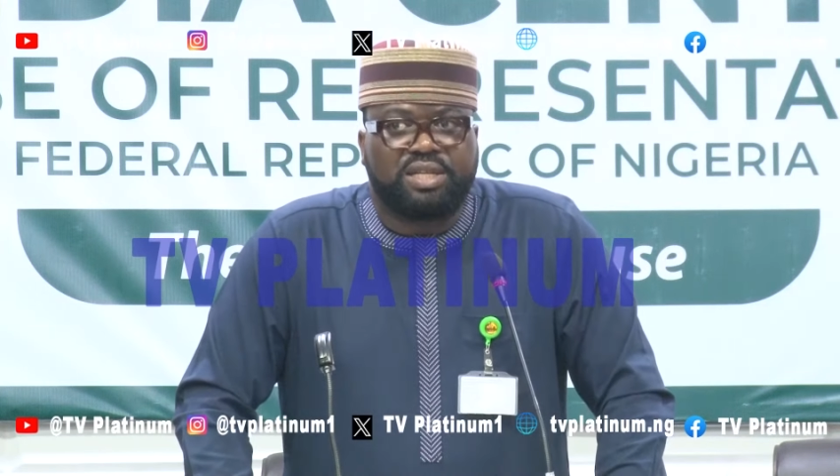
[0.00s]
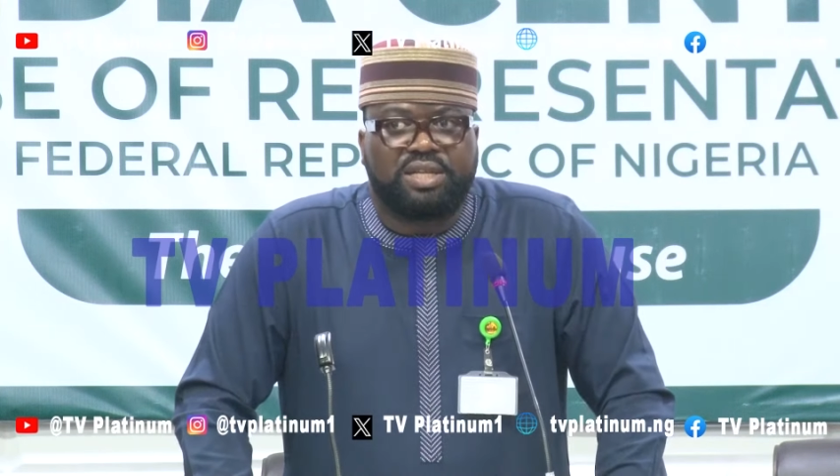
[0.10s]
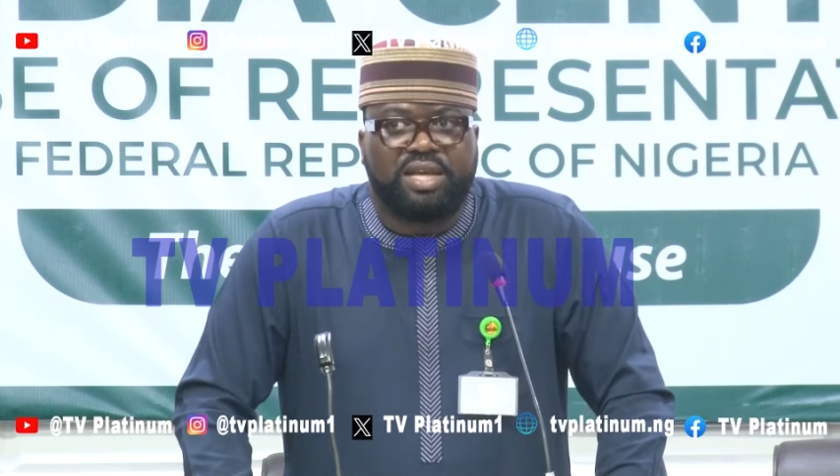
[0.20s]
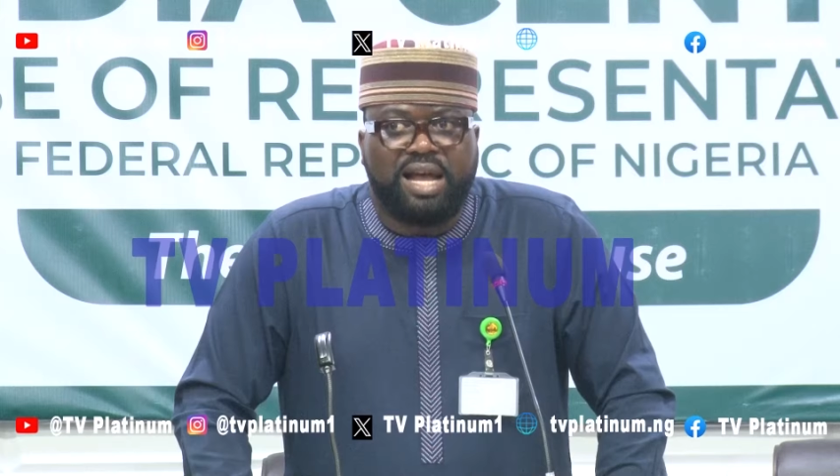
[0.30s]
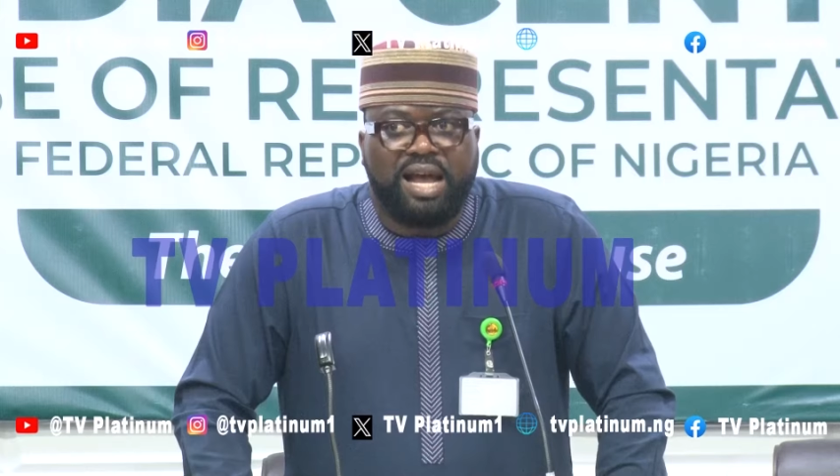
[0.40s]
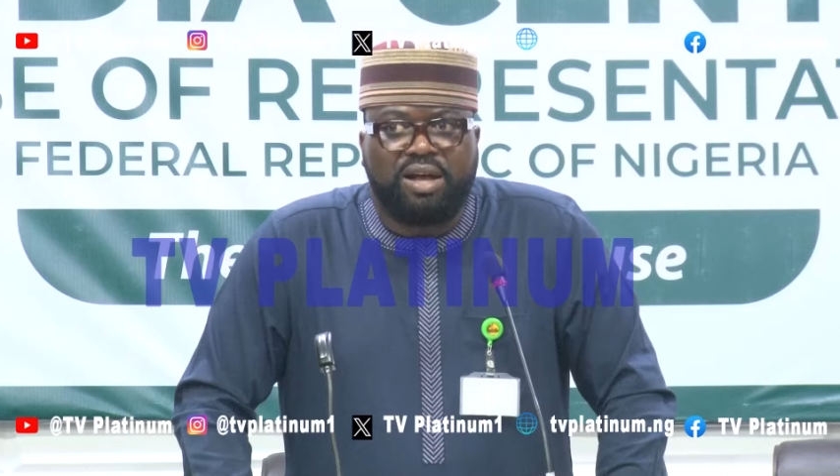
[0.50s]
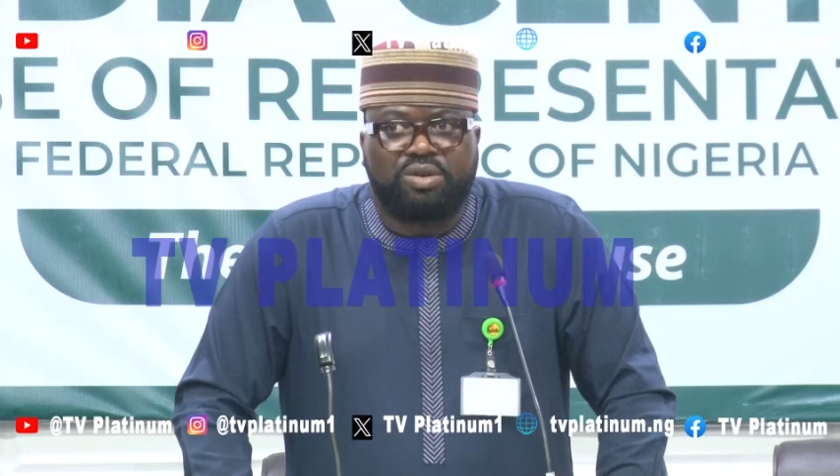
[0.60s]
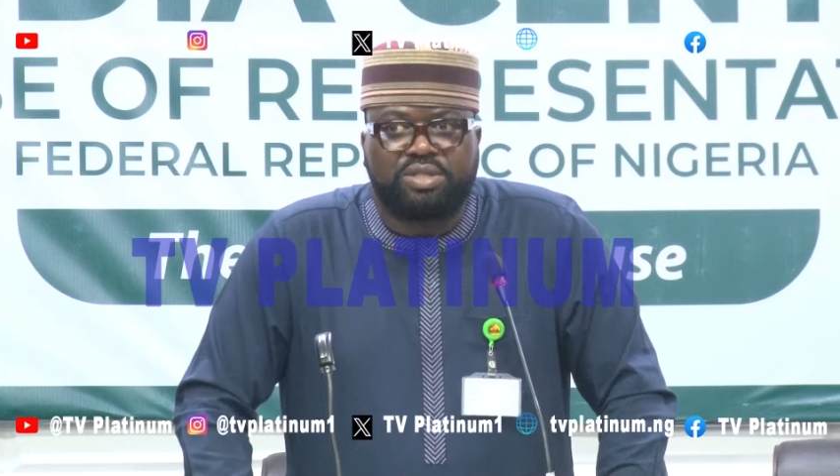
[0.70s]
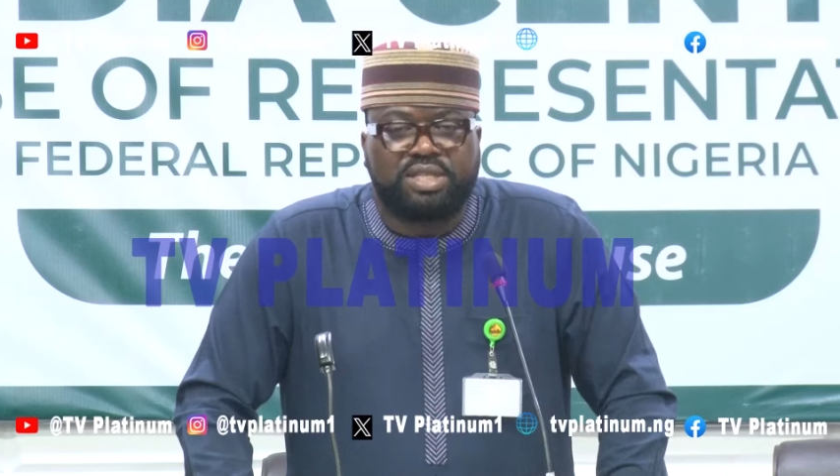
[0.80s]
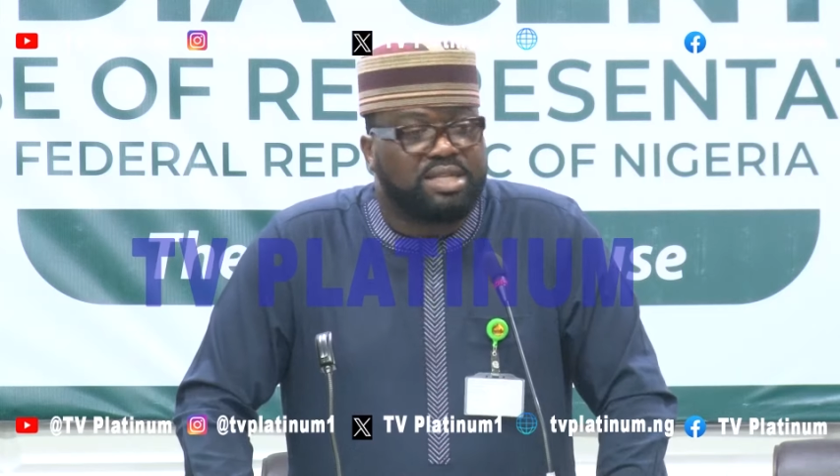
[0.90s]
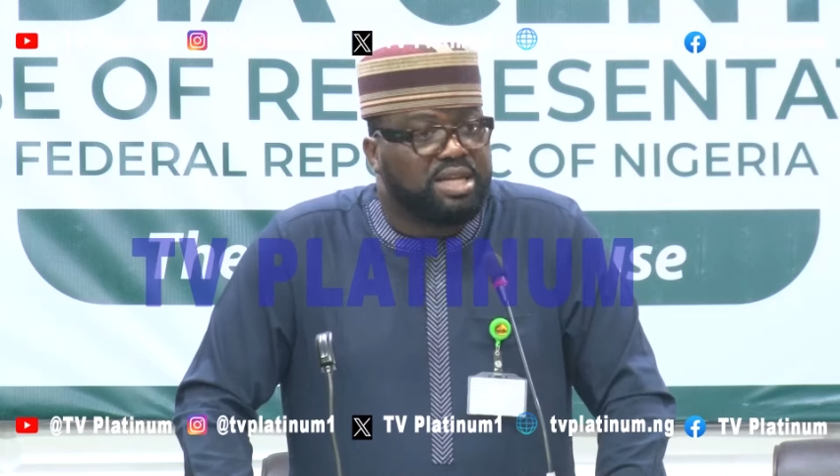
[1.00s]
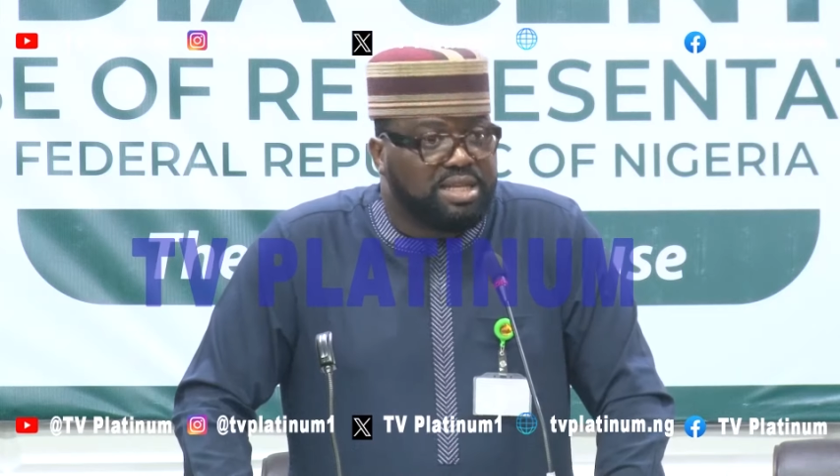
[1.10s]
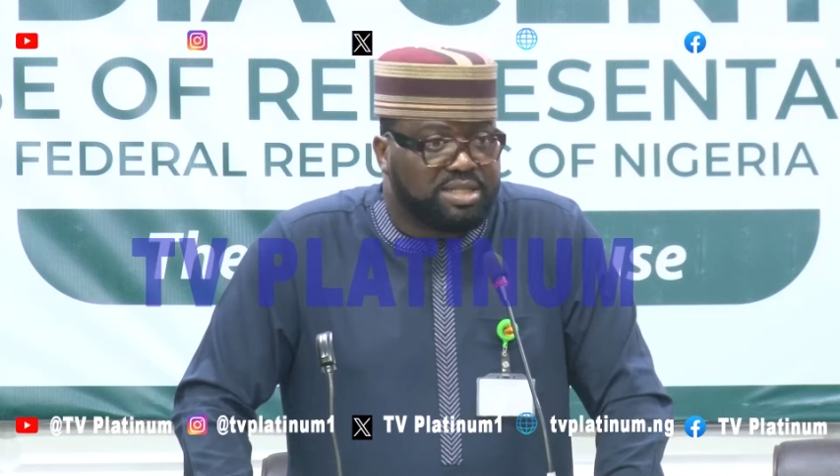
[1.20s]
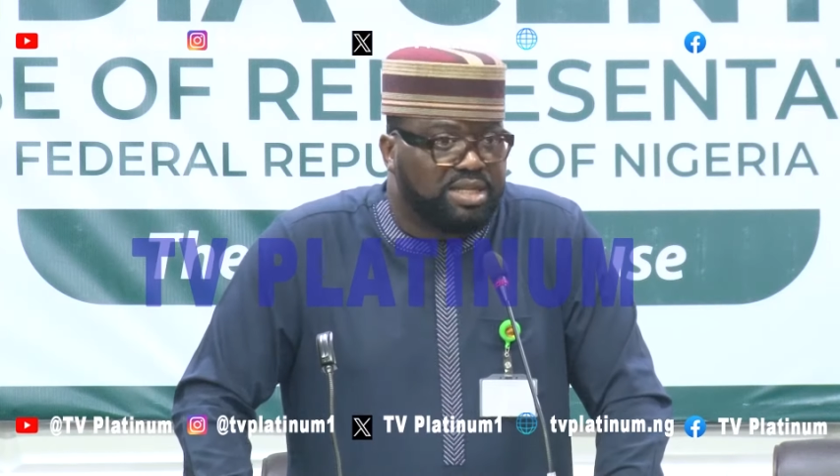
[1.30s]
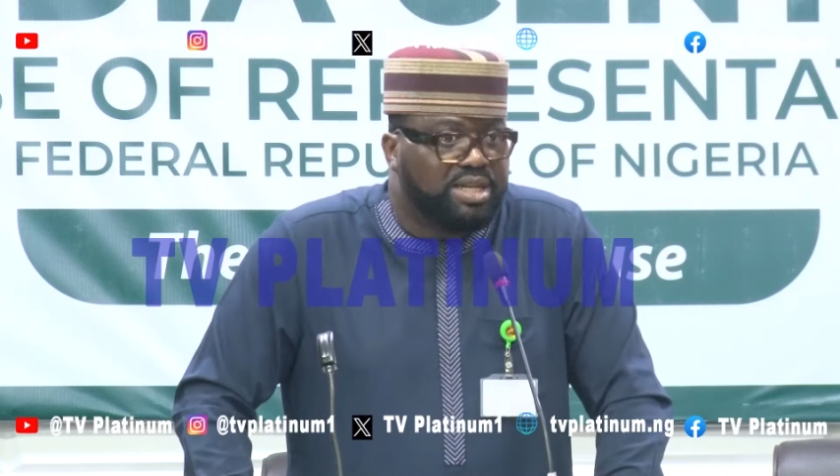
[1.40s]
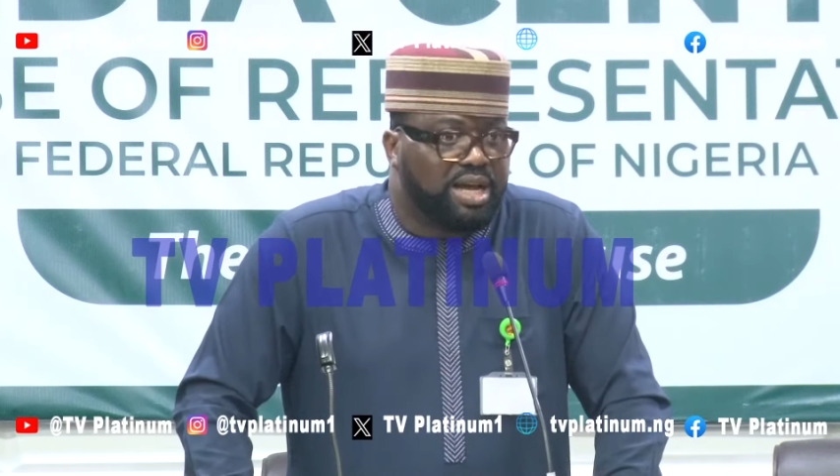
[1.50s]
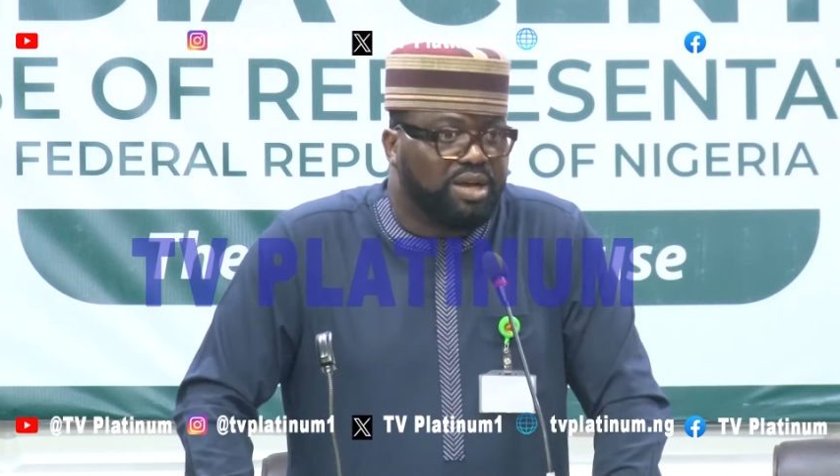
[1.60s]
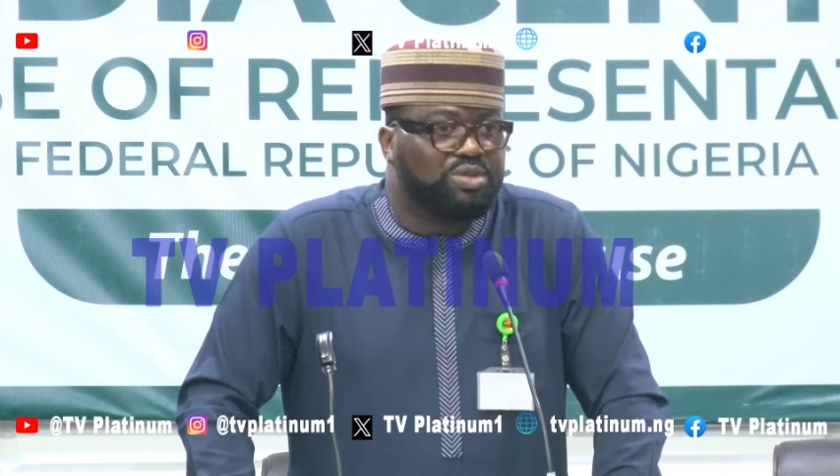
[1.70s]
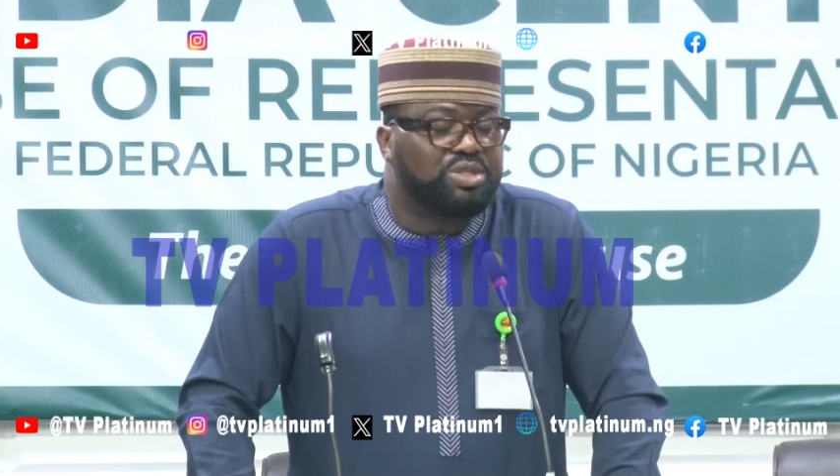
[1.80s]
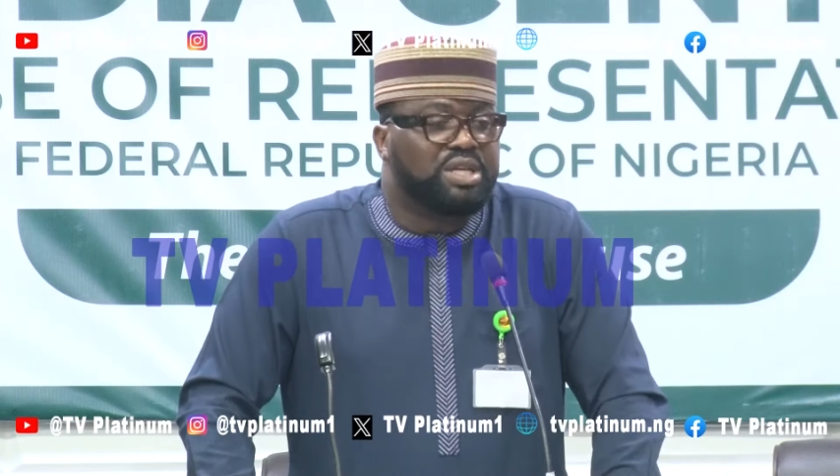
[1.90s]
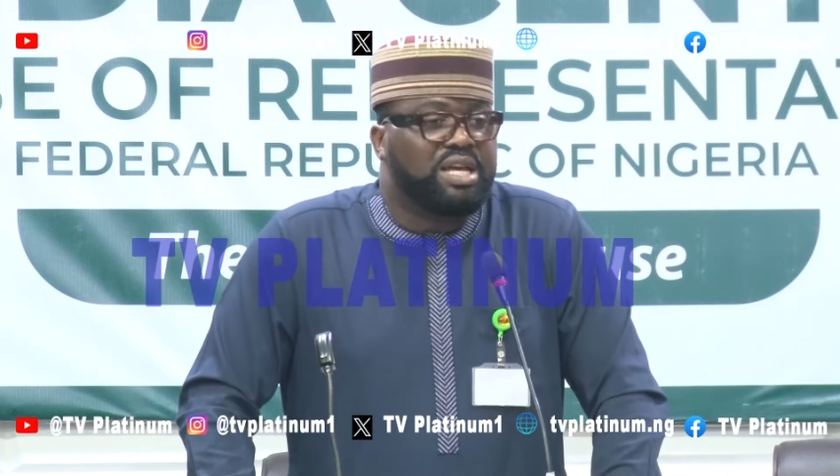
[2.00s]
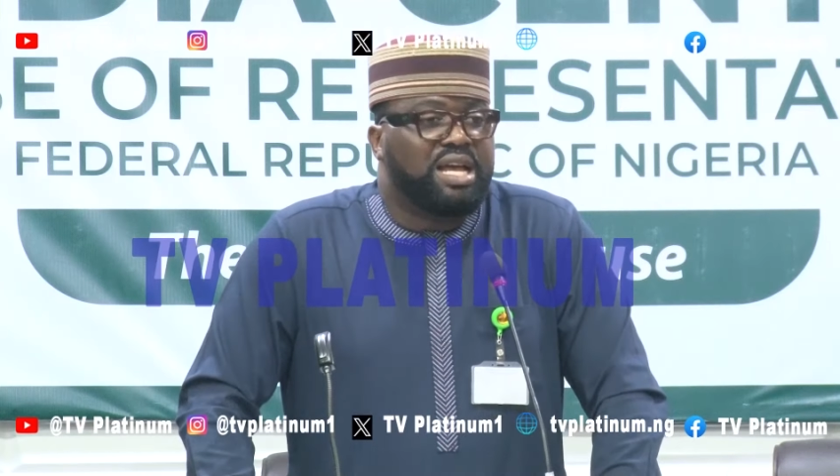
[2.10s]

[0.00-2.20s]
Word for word: the house is a listening house,